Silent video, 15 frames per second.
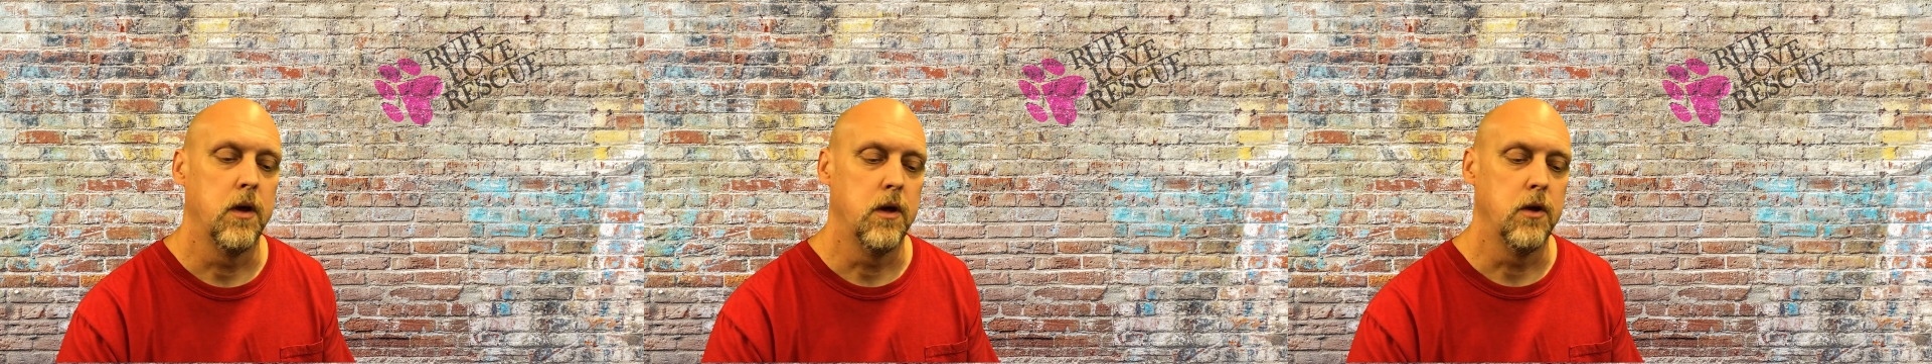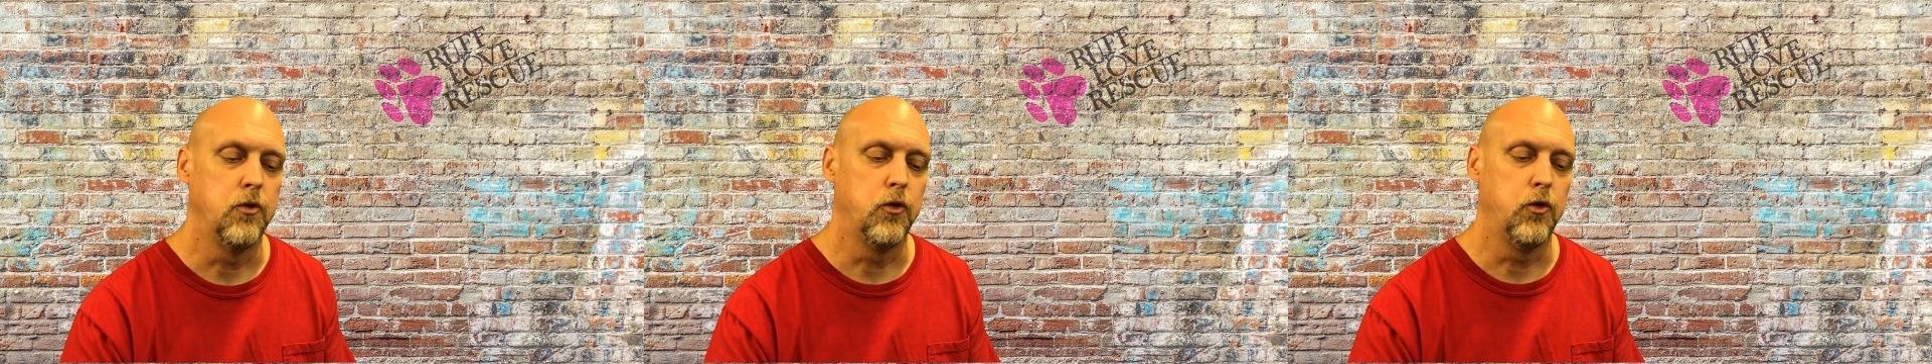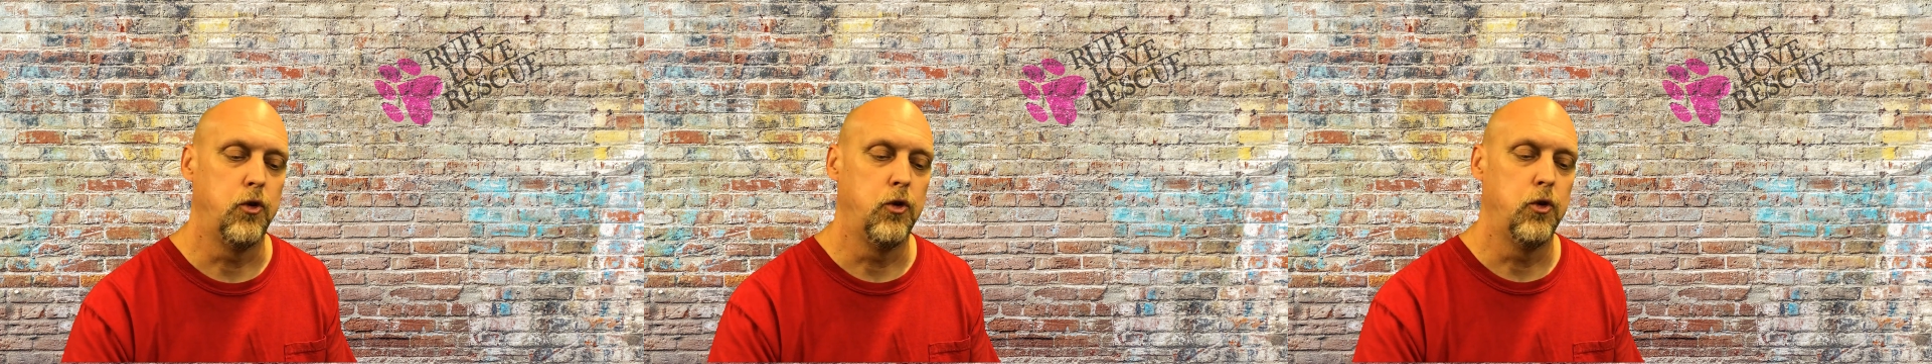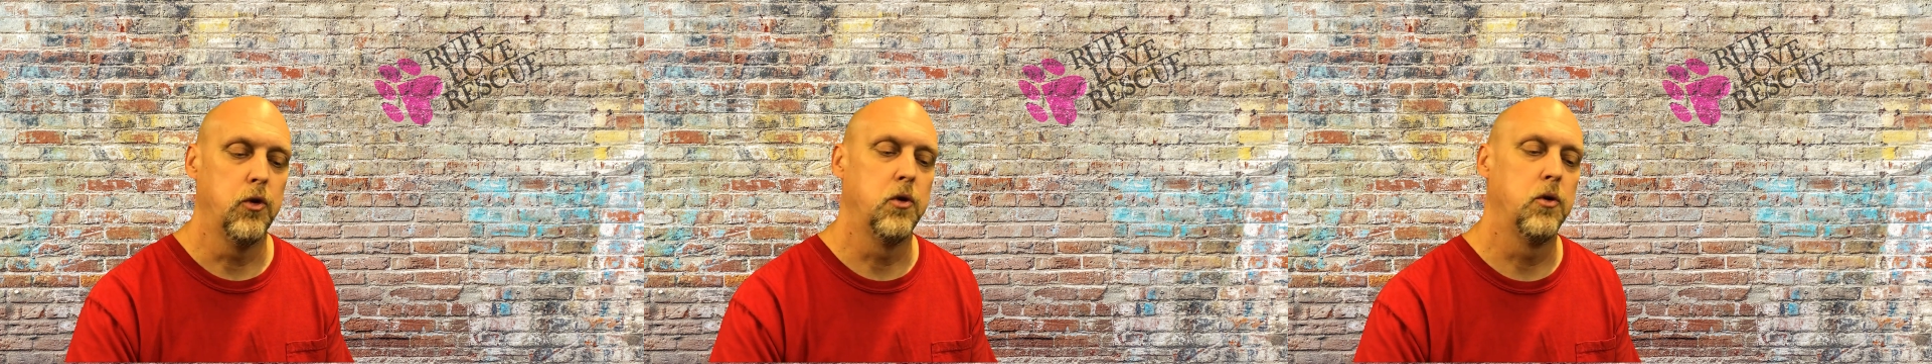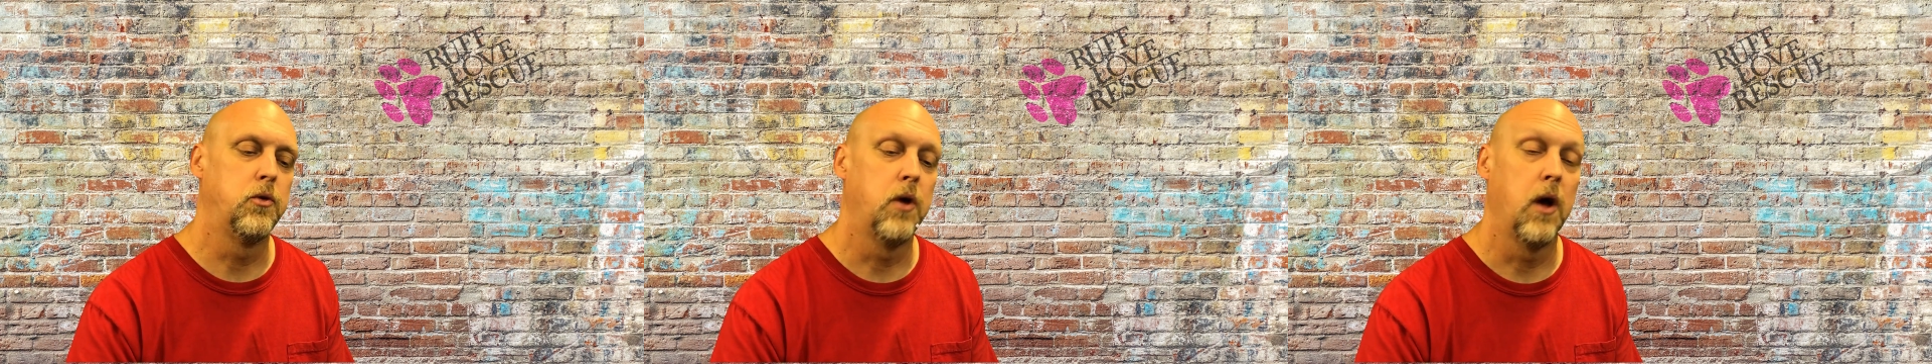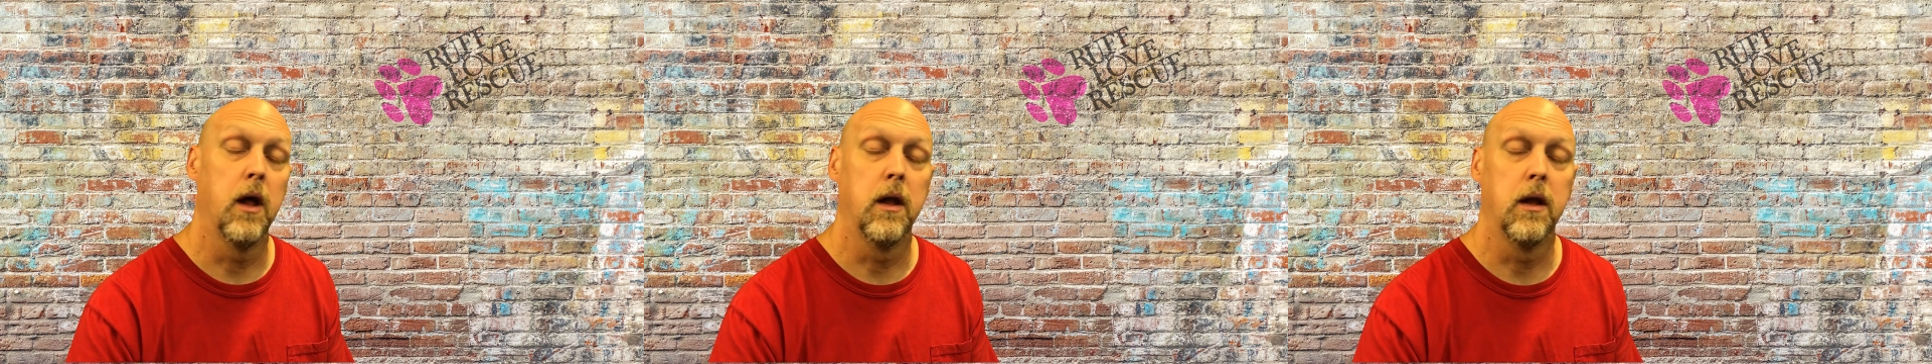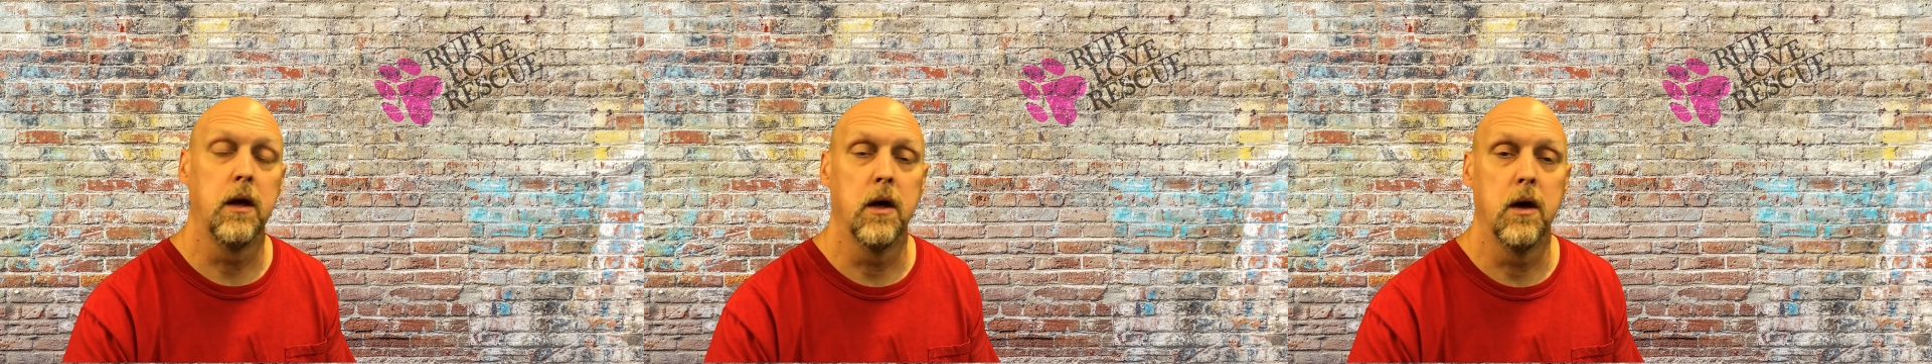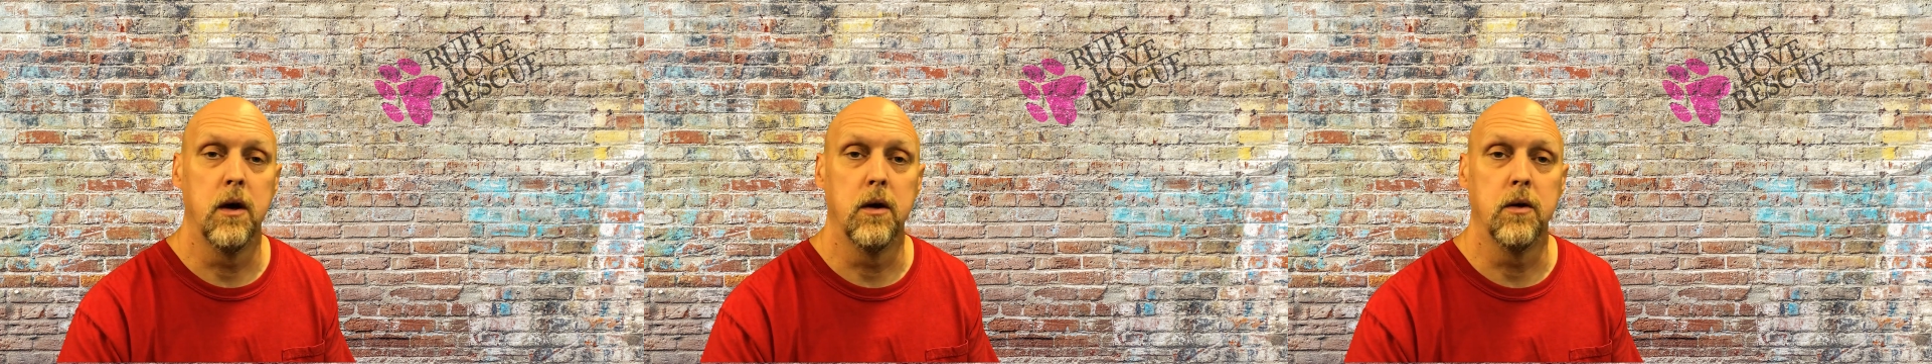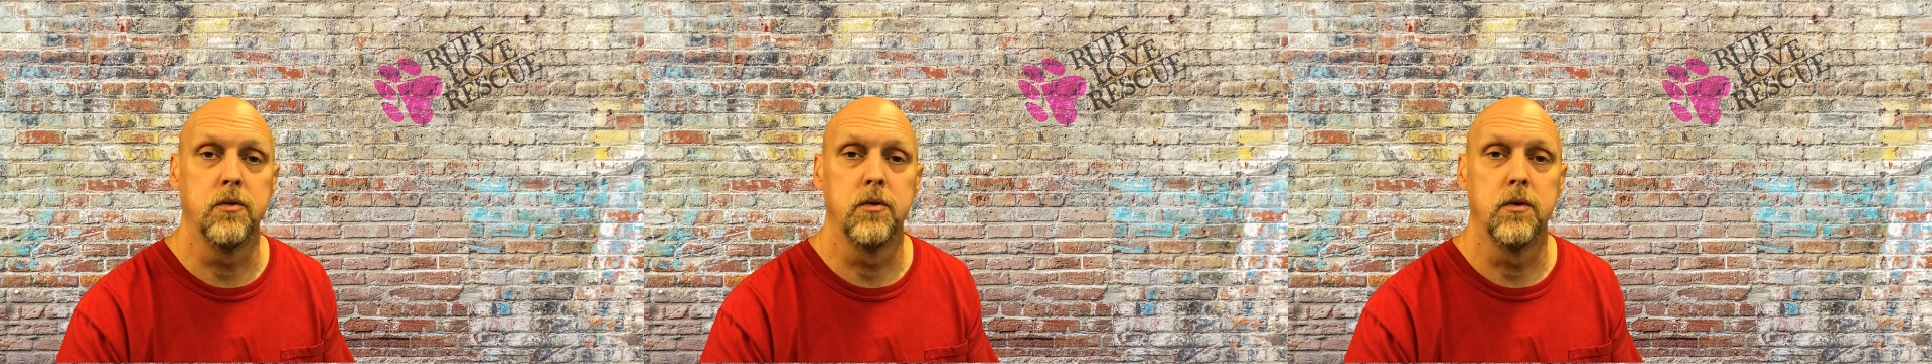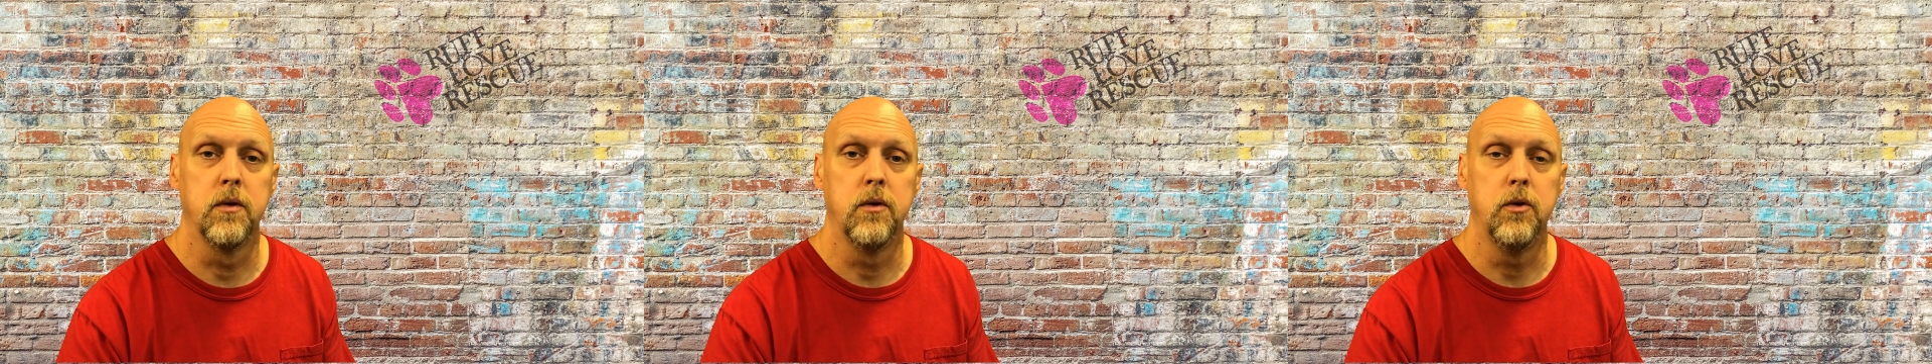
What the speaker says: you telling us,